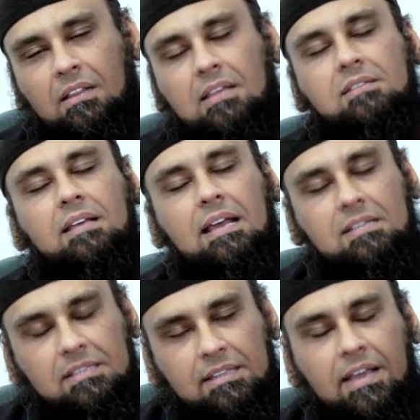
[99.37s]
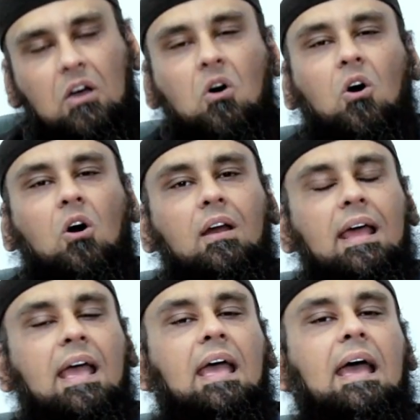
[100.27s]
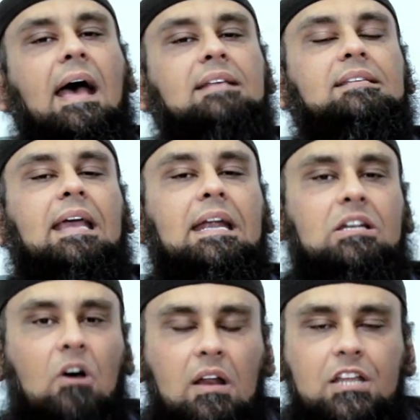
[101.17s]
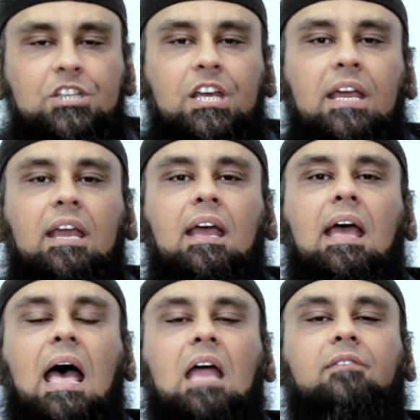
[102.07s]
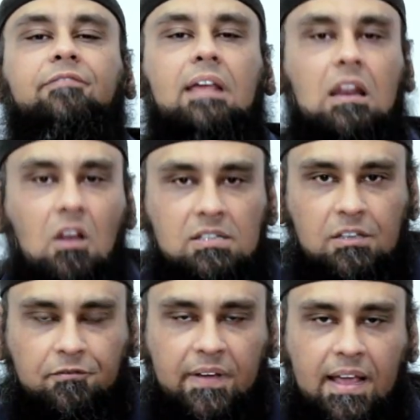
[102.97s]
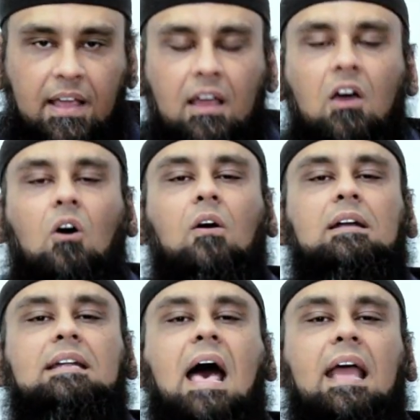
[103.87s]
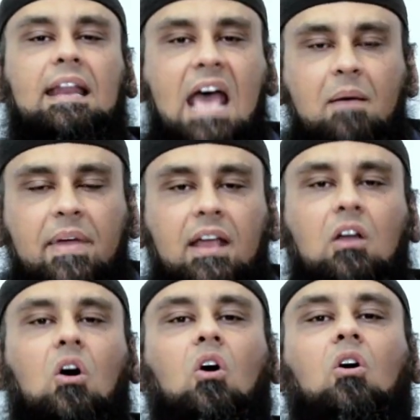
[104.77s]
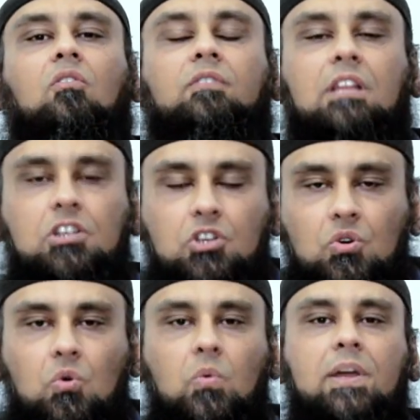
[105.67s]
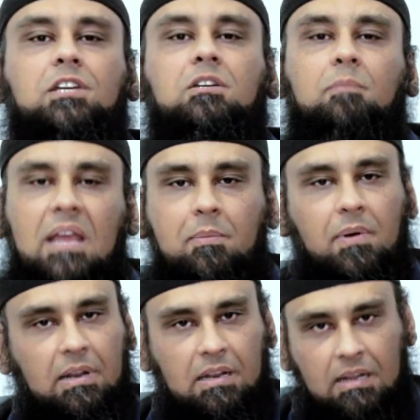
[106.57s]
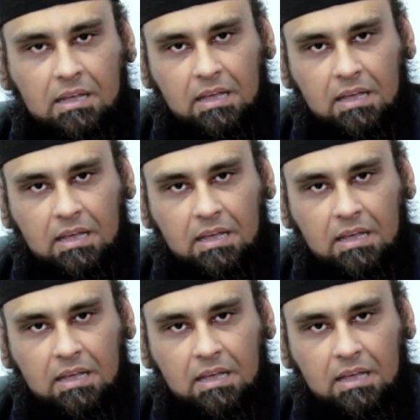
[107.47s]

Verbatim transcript: This is the whole eschatology and philosophy or dynamic of the Jewish people.